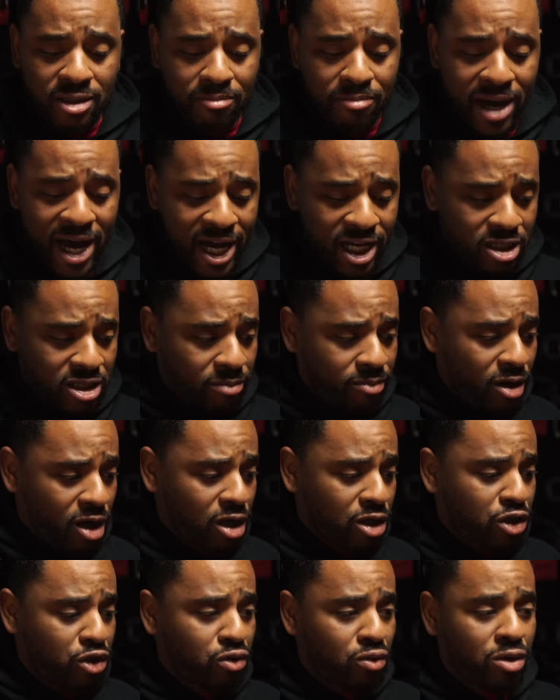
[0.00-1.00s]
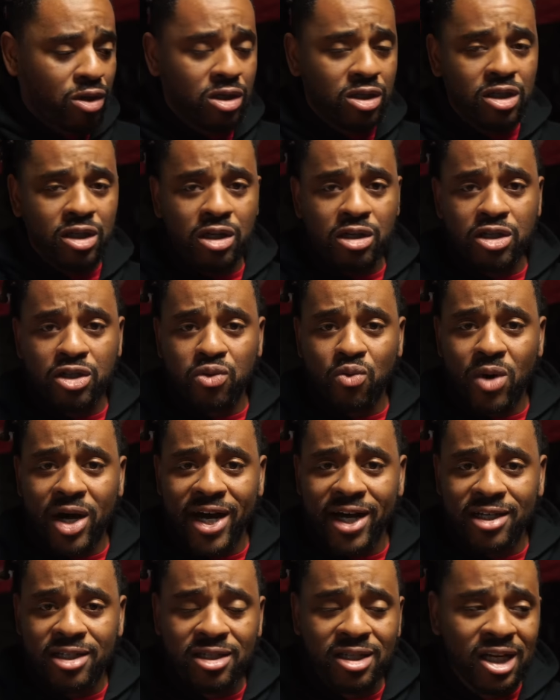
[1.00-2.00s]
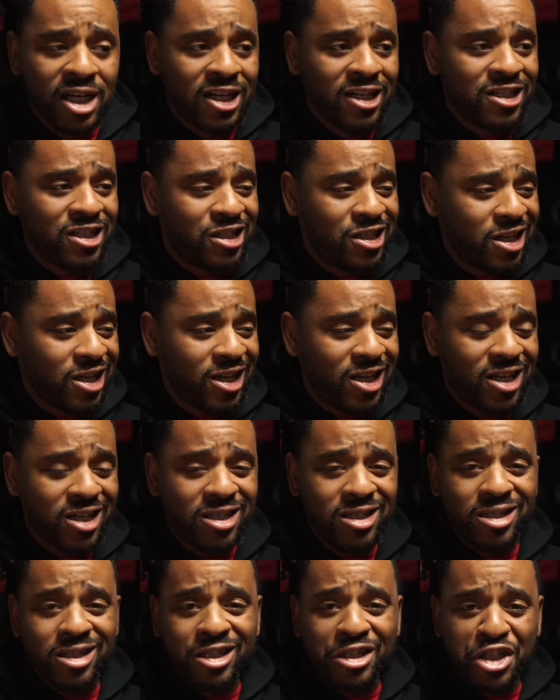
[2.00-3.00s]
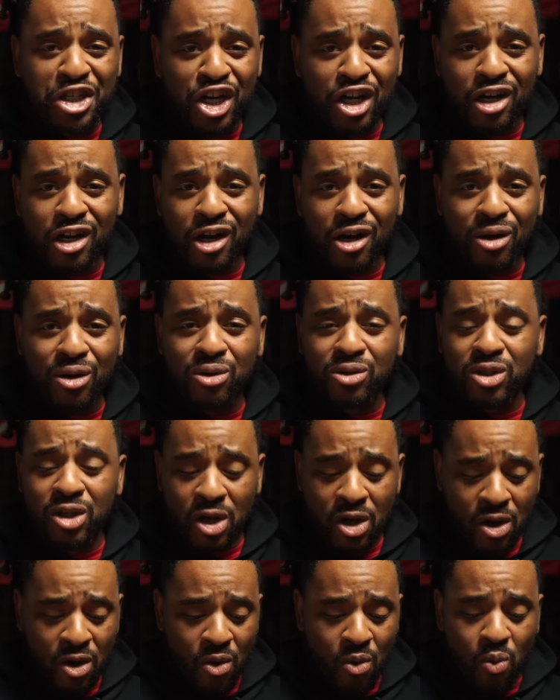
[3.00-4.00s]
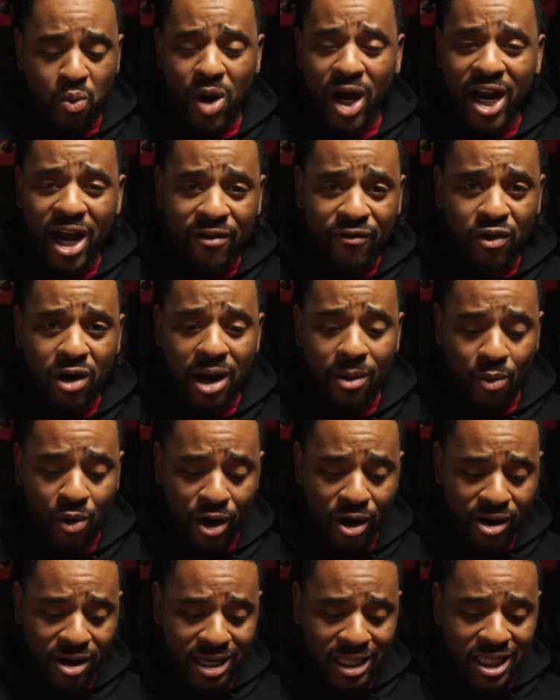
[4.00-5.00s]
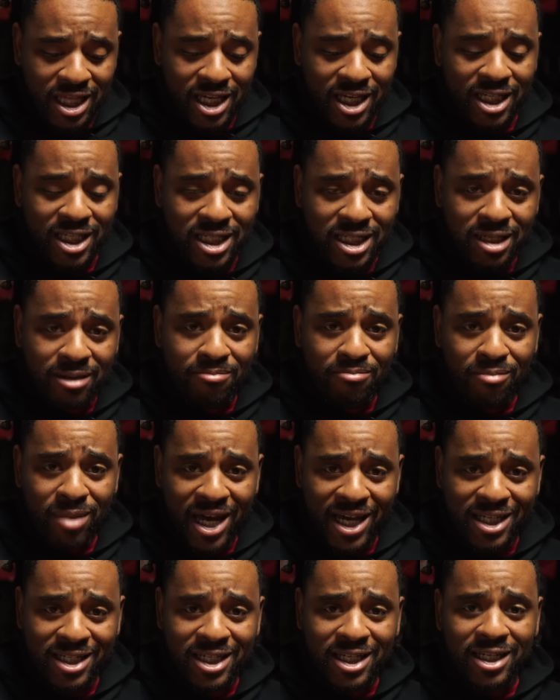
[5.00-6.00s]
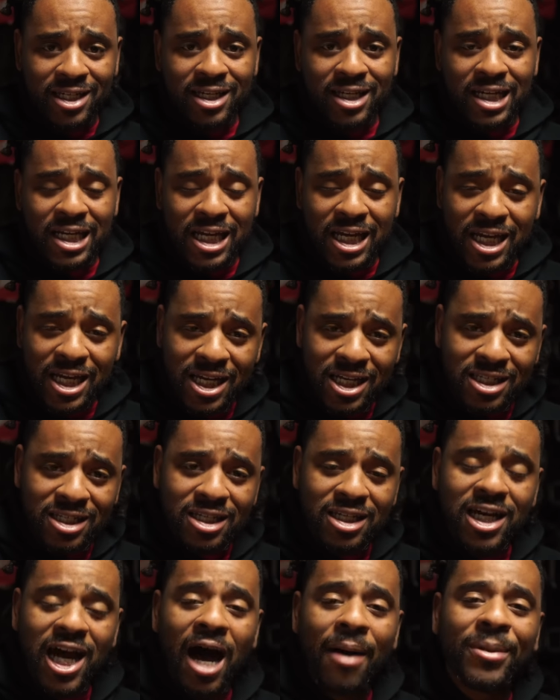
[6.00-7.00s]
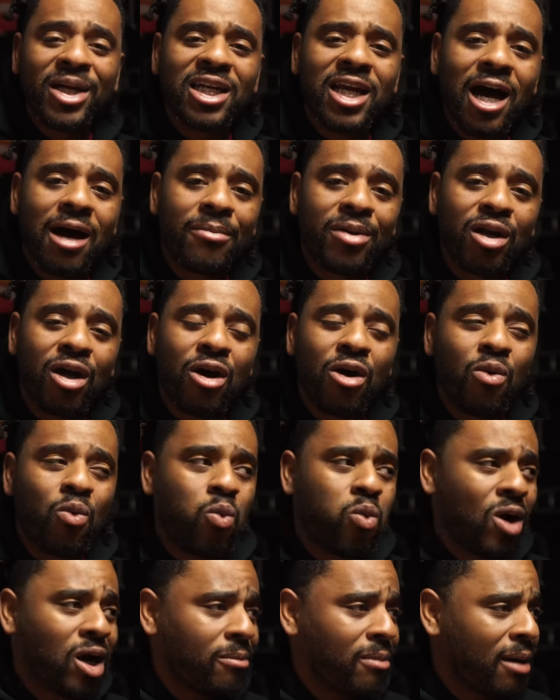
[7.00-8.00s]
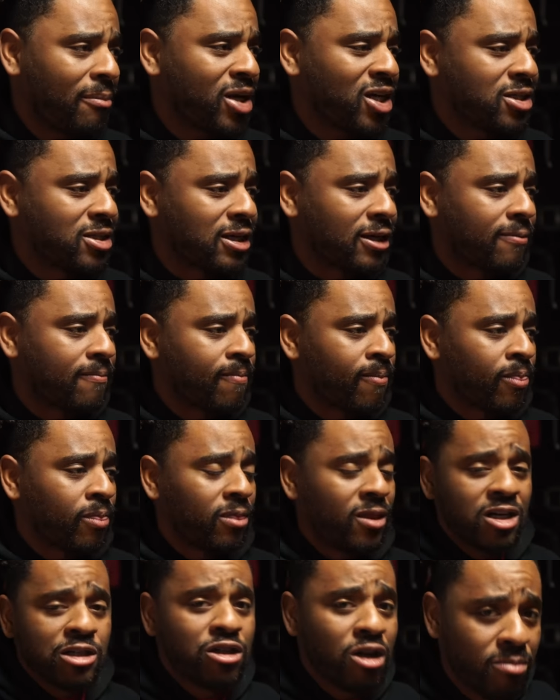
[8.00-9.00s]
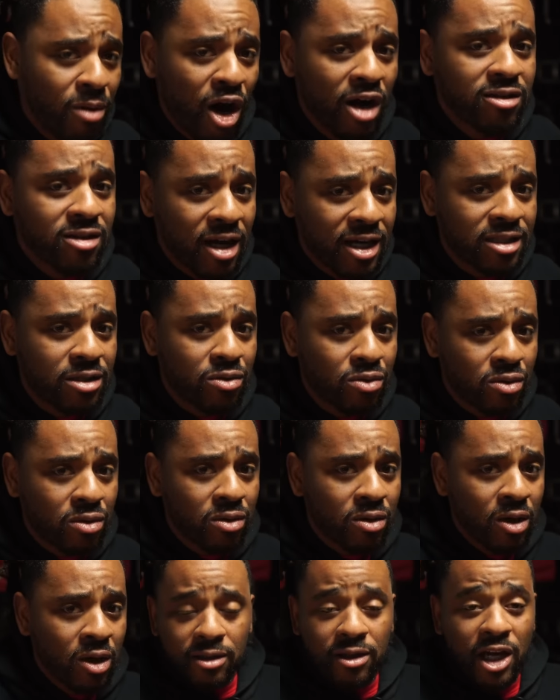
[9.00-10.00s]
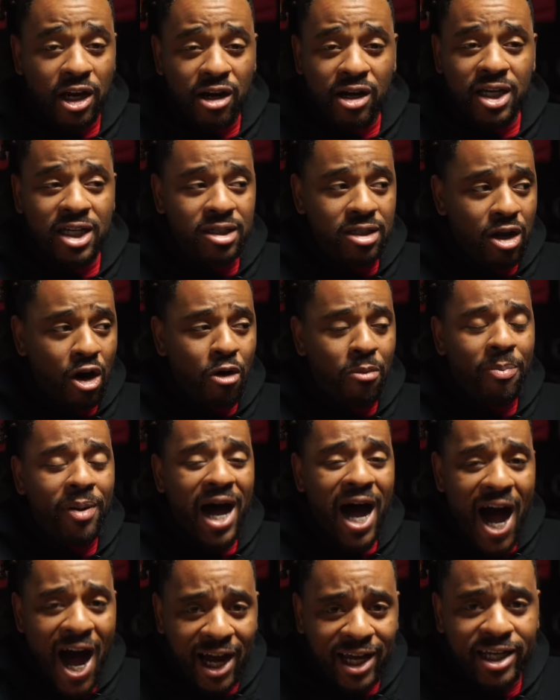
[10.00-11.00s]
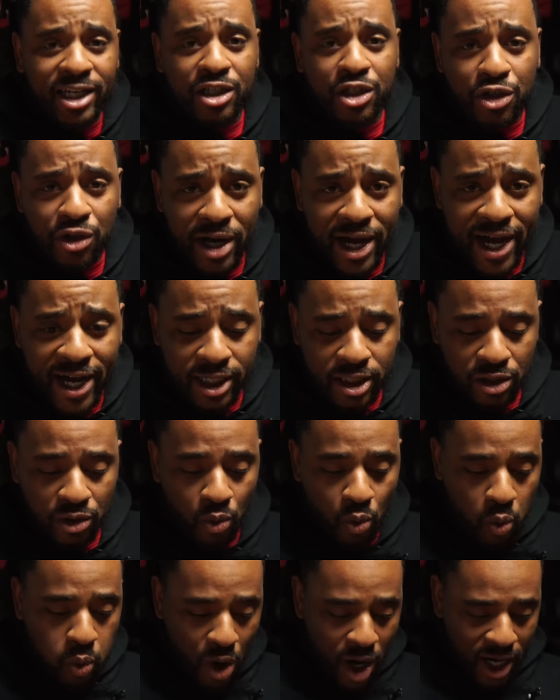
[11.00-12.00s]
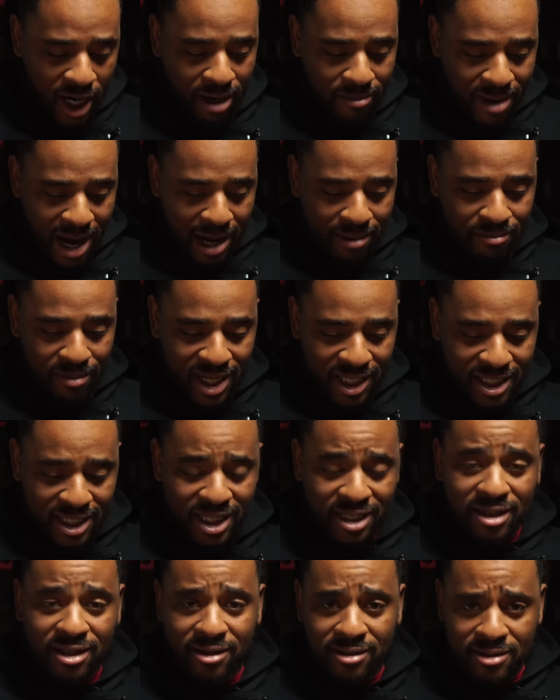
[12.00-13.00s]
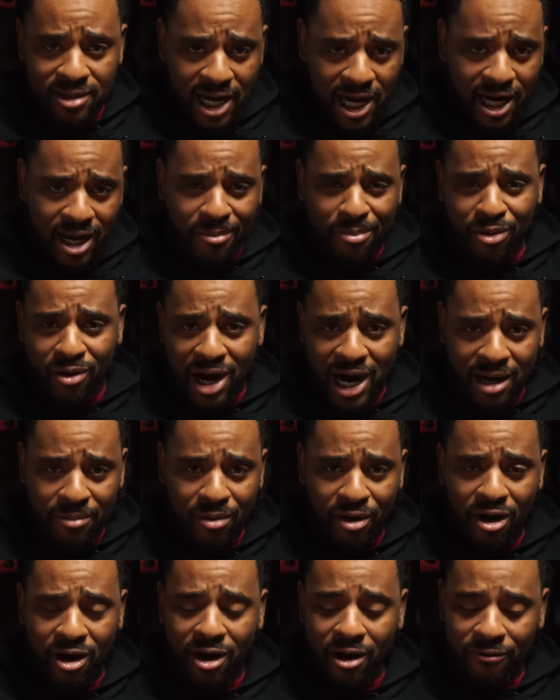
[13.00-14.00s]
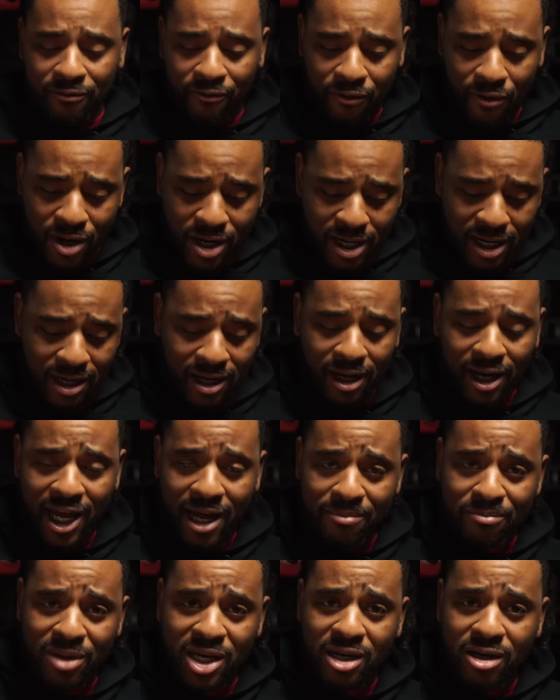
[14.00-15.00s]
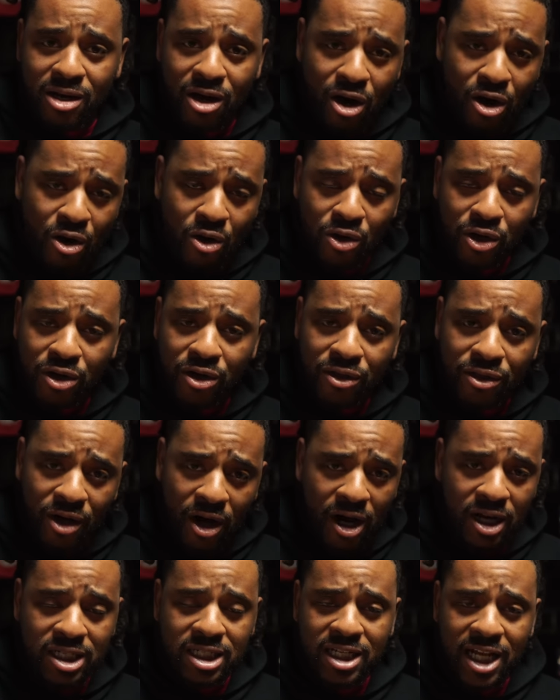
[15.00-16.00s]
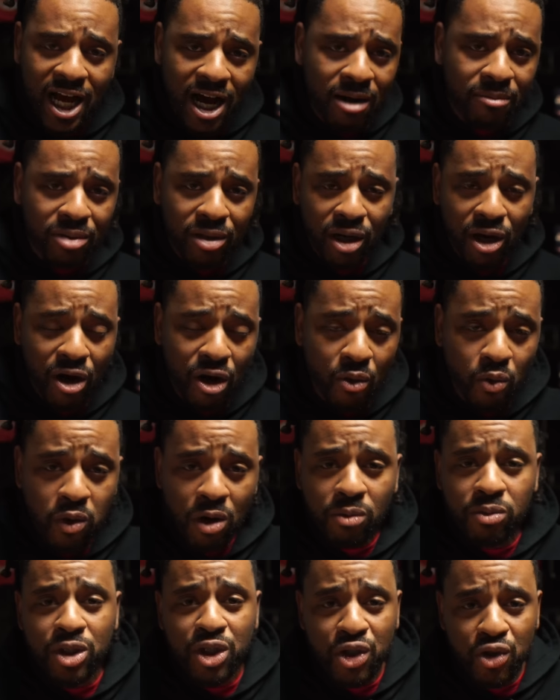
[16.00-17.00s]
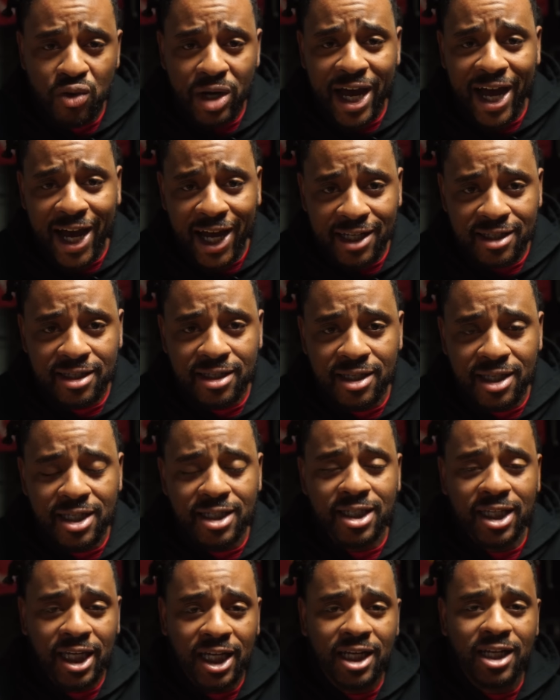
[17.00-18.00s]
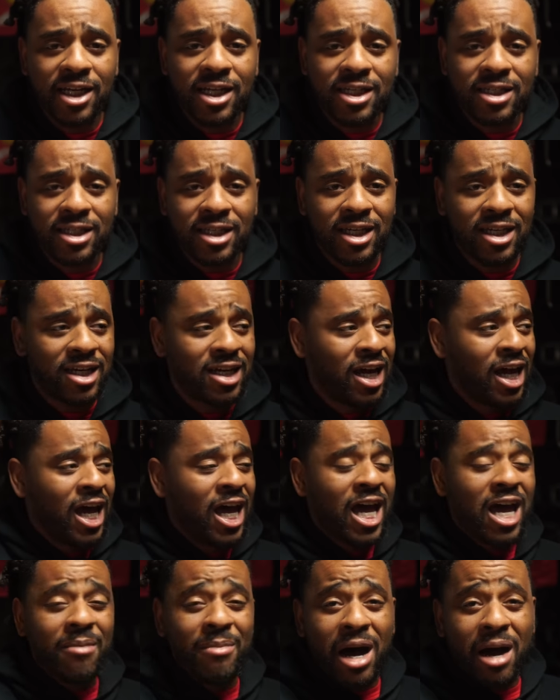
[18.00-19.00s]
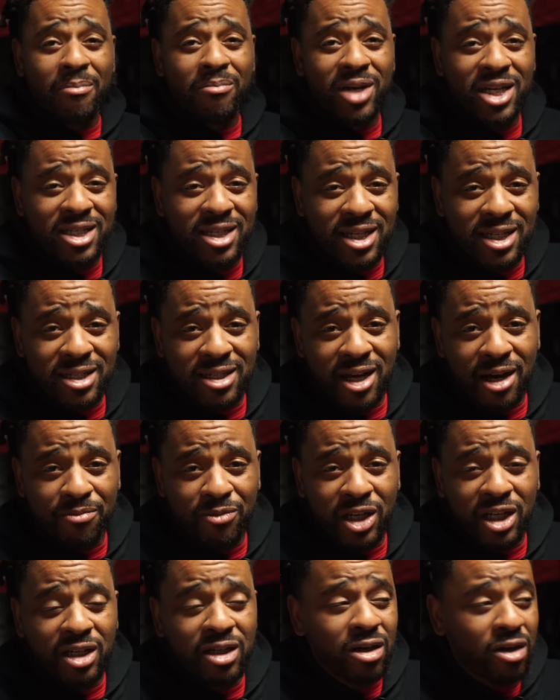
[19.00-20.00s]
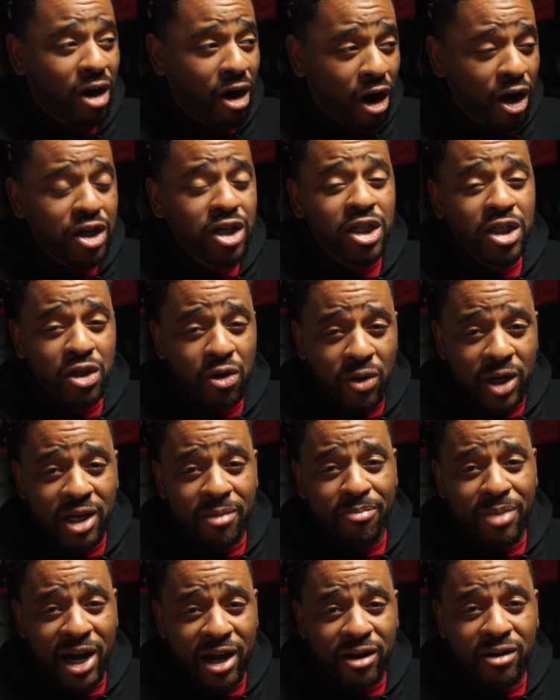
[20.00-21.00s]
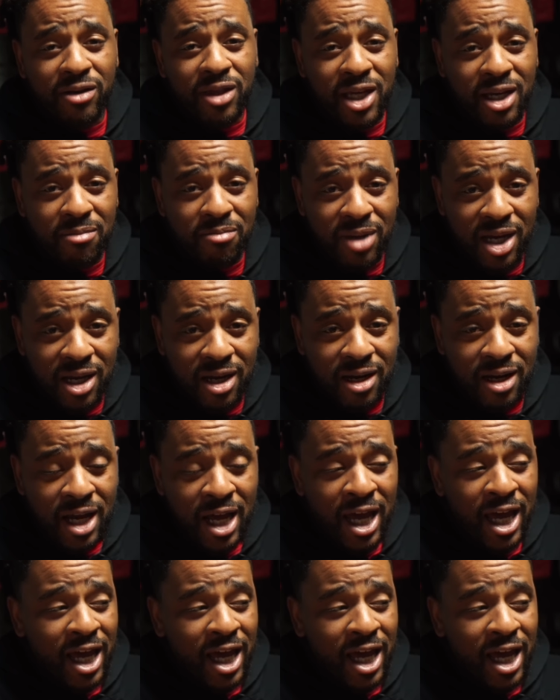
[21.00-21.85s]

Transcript: in basketball shorts, sweats, jeans, chinos, whatever I'm wearing. This makes it easy. Comment down below, what am I missing? There's no multi-tool. There is no pocket trash. What am I missing? There's not a pry bar. Freaking let me know your thoughts down below. What would you add to this EDC? Am I missing something? Are you doing it better than me?